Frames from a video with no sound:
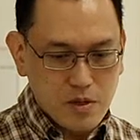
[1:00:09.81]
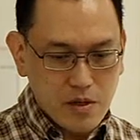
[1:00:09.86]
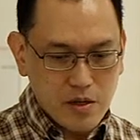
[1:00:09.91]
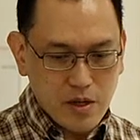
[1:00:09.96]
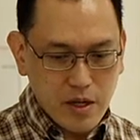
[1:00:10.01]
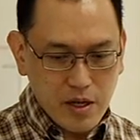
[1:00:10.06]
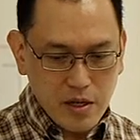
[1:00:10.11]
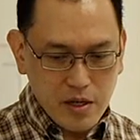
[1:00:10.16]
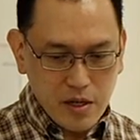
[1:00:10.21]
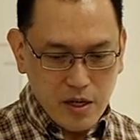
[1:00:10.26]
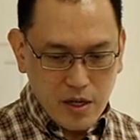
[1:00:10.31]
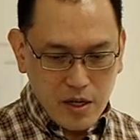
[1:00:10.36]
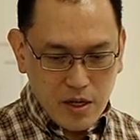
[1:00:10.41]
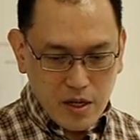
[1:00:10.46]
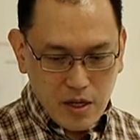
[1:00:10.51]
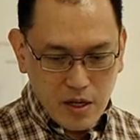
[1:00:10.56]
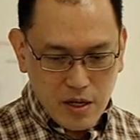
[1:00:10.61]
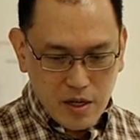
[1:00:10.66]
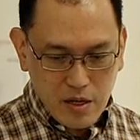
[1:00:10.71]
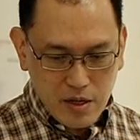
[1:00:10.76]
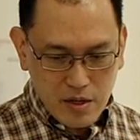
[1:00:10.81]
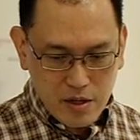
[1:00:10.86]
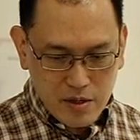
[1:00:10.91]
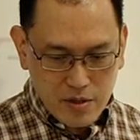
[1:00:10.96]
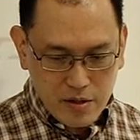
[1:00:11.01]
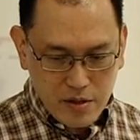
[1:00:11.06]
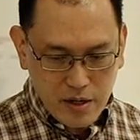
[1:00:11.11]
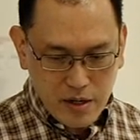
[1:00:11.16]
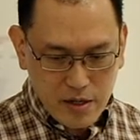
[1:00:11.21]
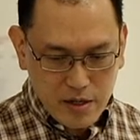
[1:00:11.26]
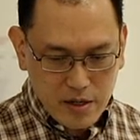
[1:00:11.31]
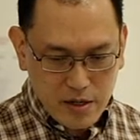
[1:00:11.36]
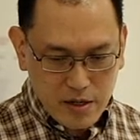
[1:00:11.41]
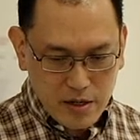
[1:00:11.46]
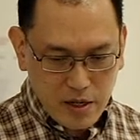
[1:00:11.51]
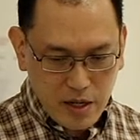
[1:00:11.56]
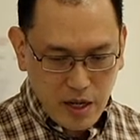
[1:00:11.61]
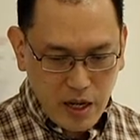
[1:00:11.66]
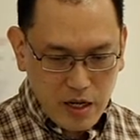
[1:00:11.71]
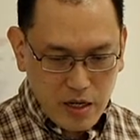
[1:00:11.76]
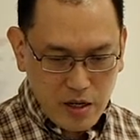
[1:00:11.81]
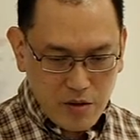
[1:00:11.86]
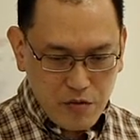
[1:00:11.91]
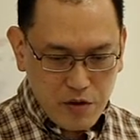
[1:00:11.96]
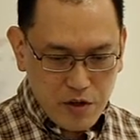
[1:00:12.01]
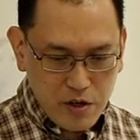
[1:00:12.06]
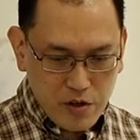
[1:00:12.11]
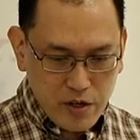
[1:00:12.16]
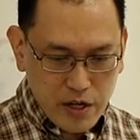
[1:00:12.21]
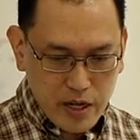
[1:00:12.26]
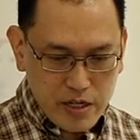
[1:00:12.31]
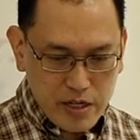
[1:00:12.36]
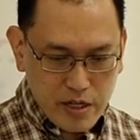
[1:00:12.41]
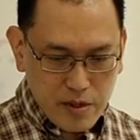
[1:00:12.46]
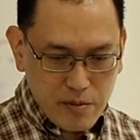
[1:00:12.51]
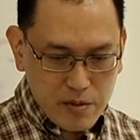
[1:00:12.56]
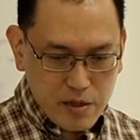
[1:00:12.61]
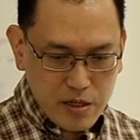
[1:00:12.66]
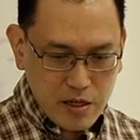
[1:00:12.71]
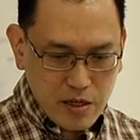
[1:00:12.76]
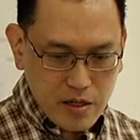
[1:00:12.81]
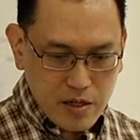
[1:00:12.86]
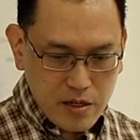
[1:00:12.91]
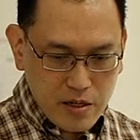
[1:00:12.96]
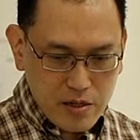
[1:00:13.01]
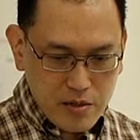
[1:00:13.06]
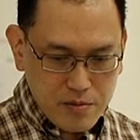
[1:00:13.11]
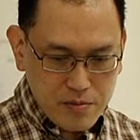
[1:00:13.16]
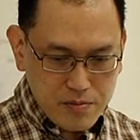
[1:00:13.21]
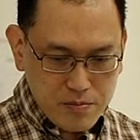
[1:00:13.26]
okay, right. And if we look at the